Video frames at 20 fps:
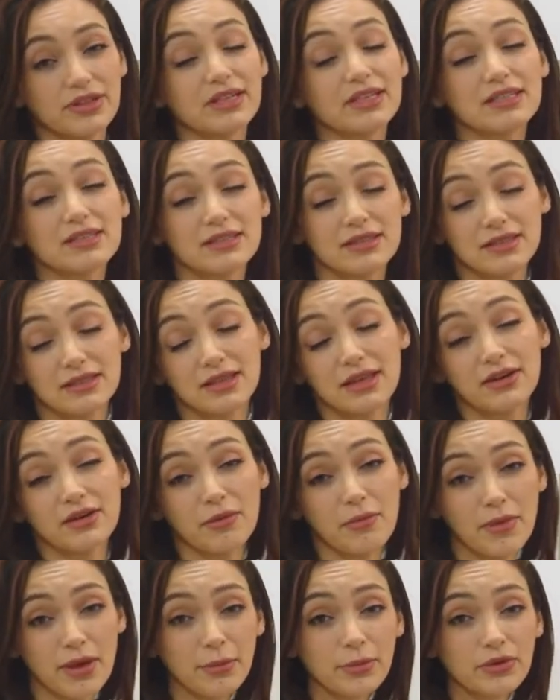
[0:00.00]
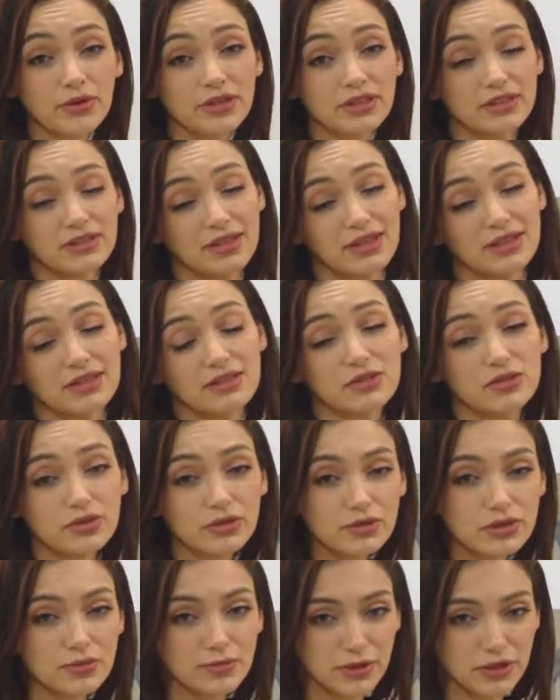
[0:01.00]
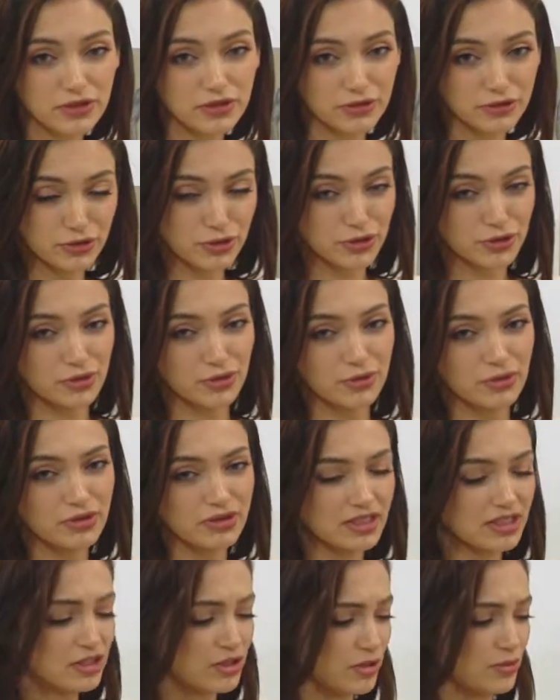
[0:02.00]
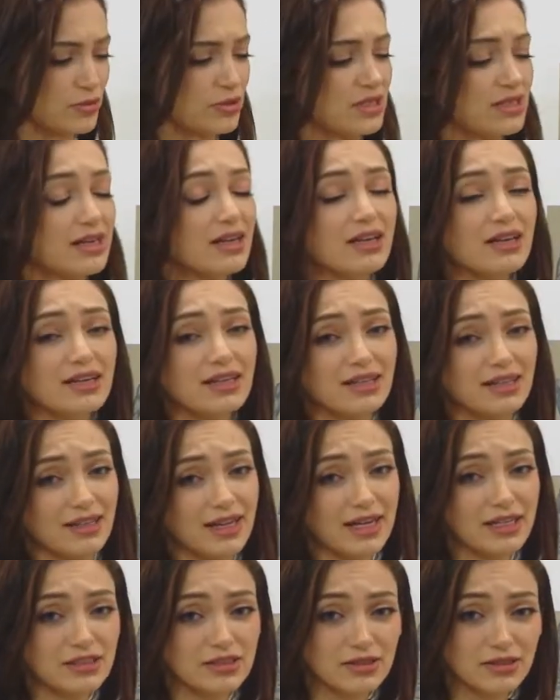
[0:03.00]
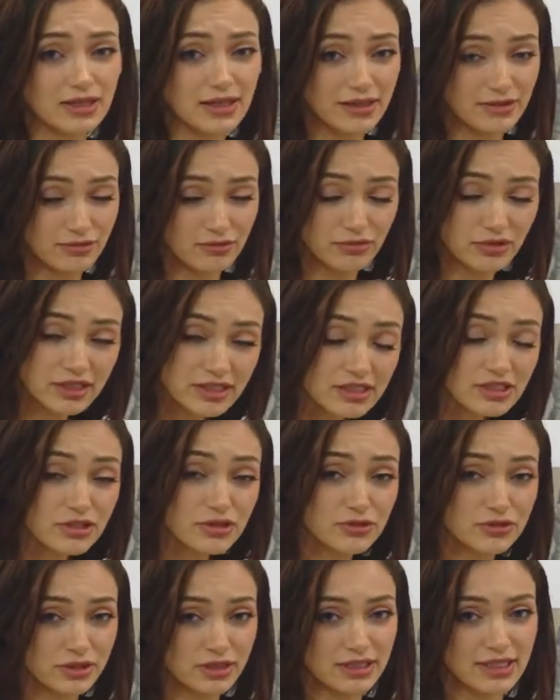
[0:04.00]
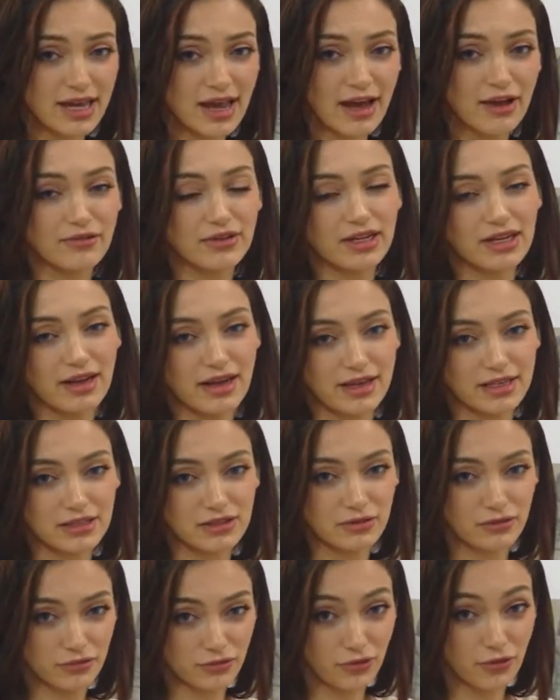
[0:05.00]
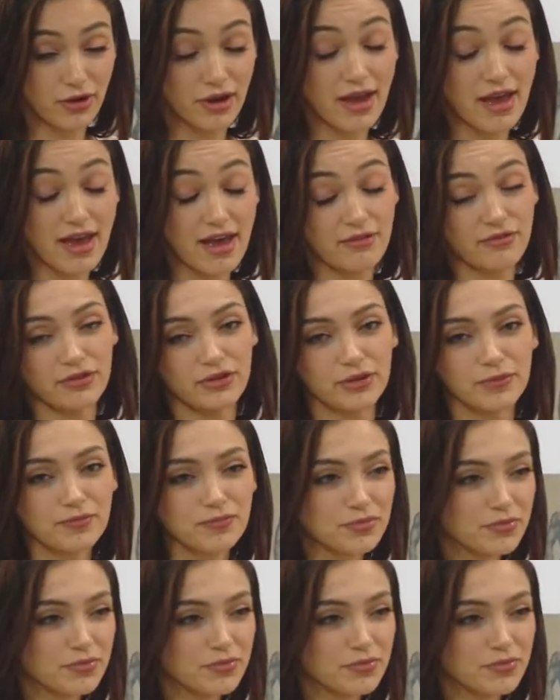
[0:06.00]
Is there a memory that is so special to you that you would like to literally have it last forever?